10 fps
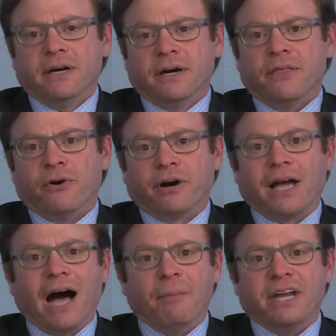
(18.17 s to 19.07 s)
uh, their
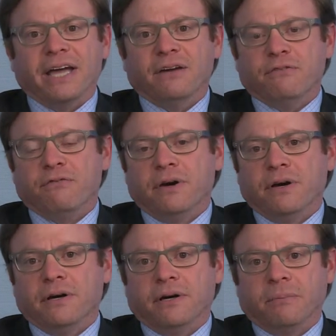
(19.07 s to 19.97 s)
accommodative
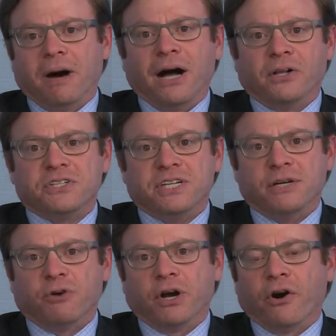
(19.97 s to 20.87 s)
uh,
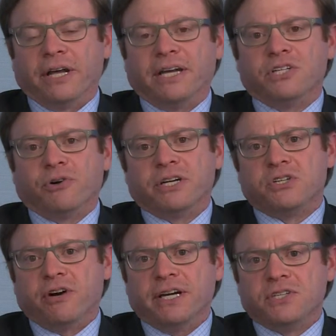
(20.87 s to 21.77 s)
policy regarding
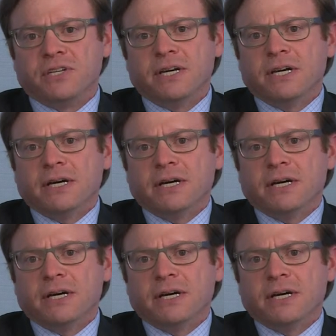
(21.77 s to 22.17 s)
interest rates.